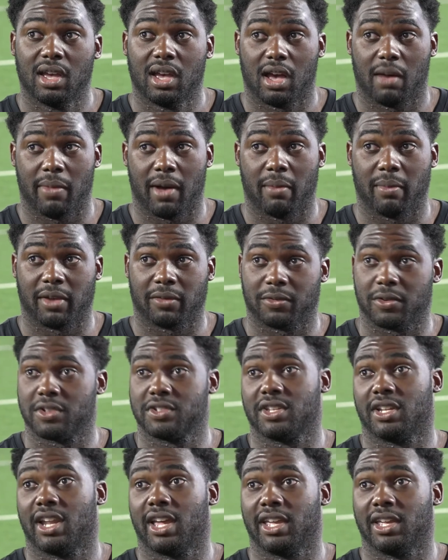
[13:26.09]
about my
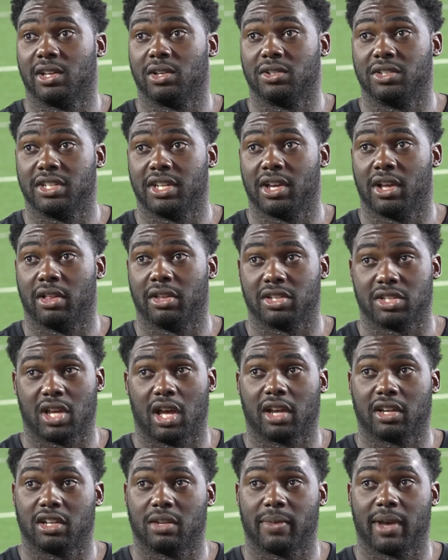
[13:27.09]
first NIL deal and
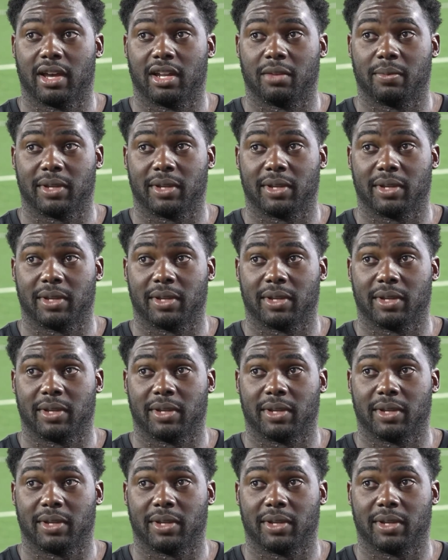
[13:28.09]
talking about it,